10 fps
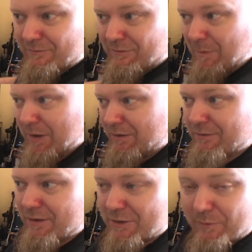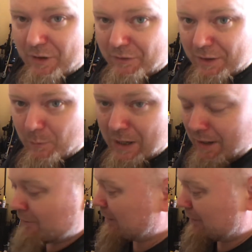wrapping a thin
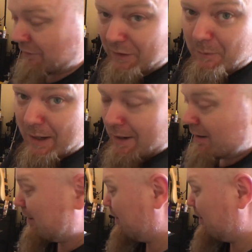wire around a thick wire,